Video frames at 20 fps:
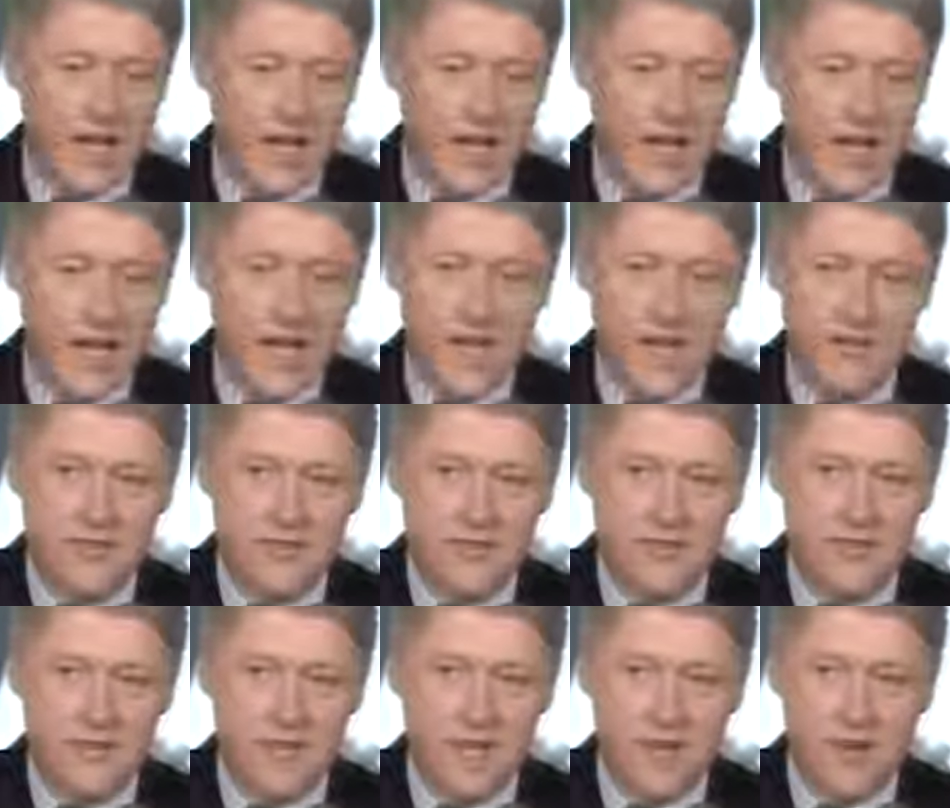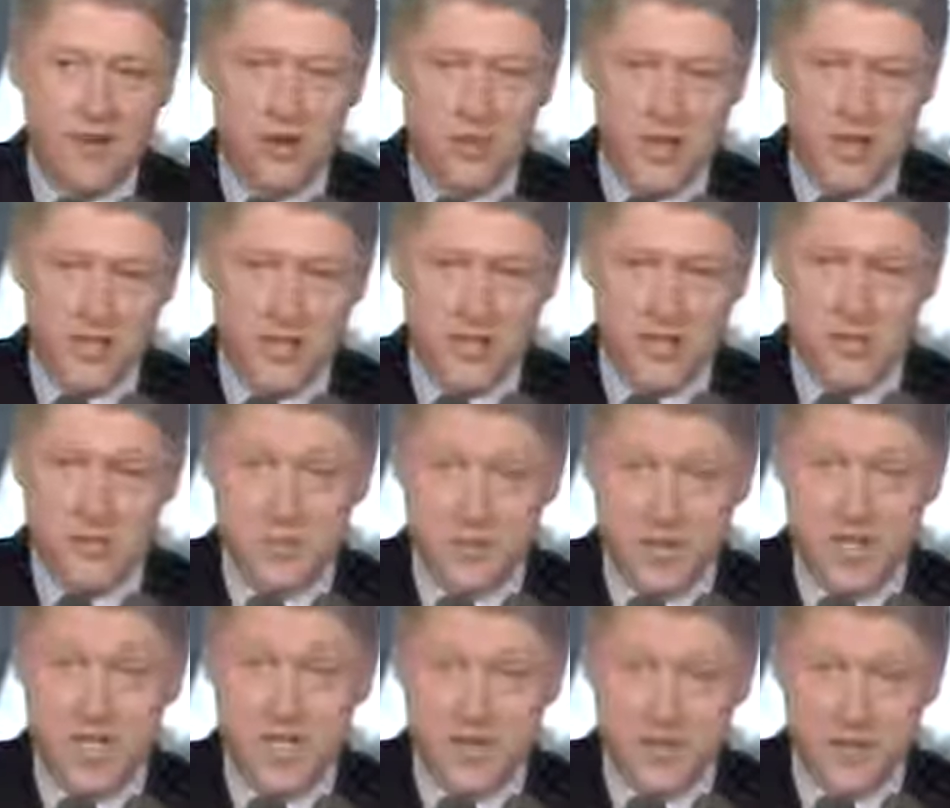I have known about this
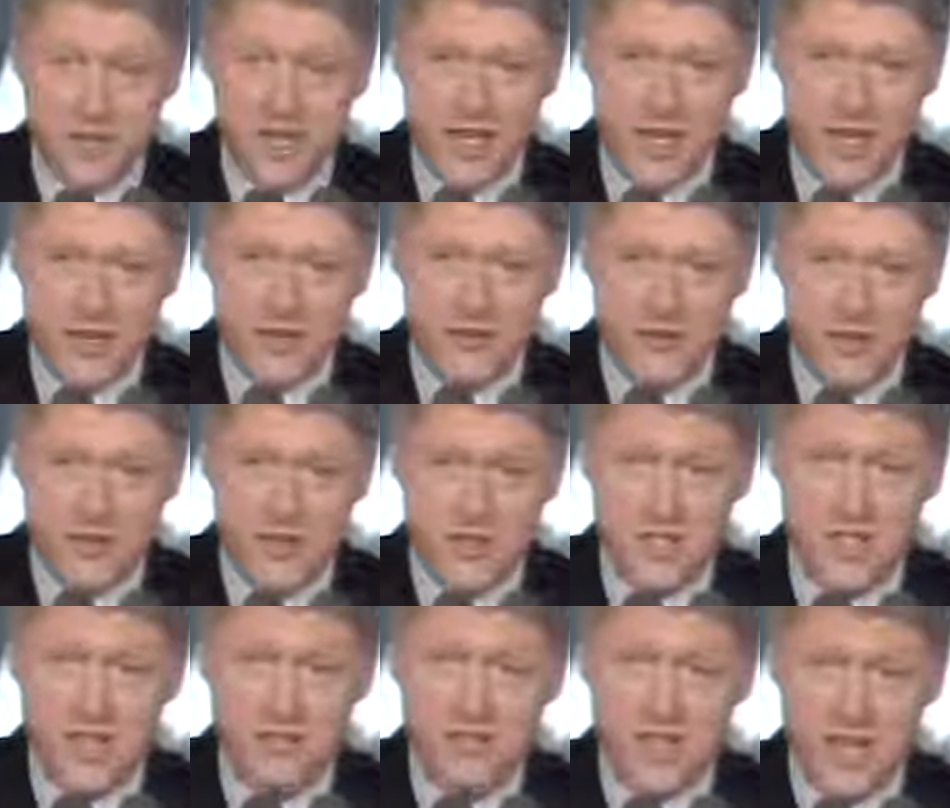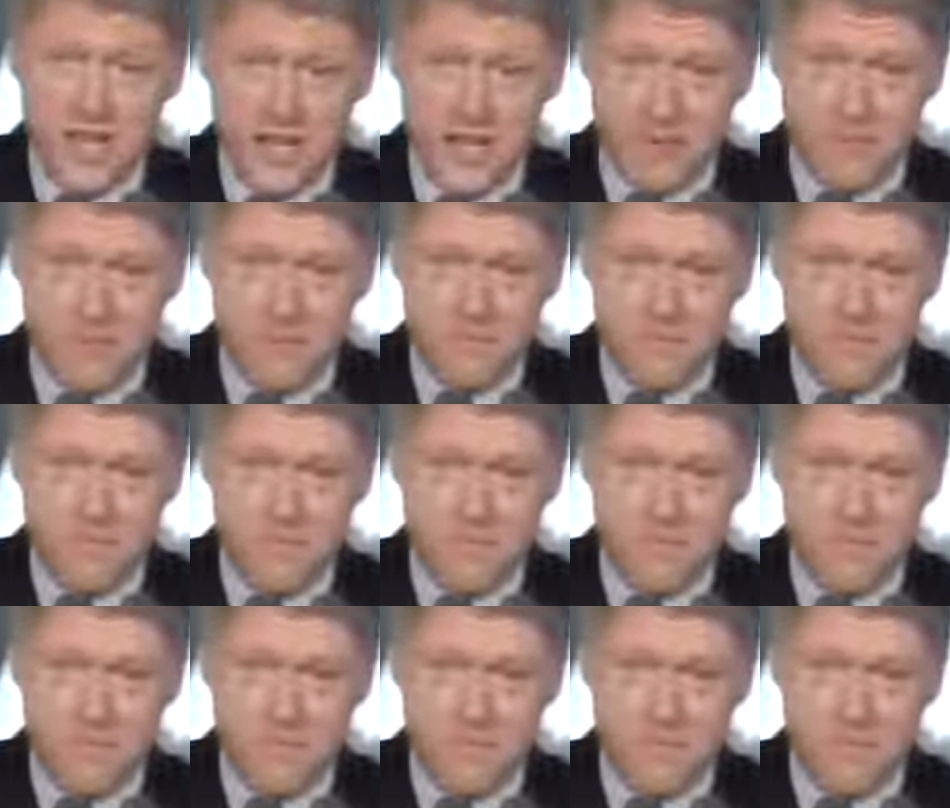particular case for some time.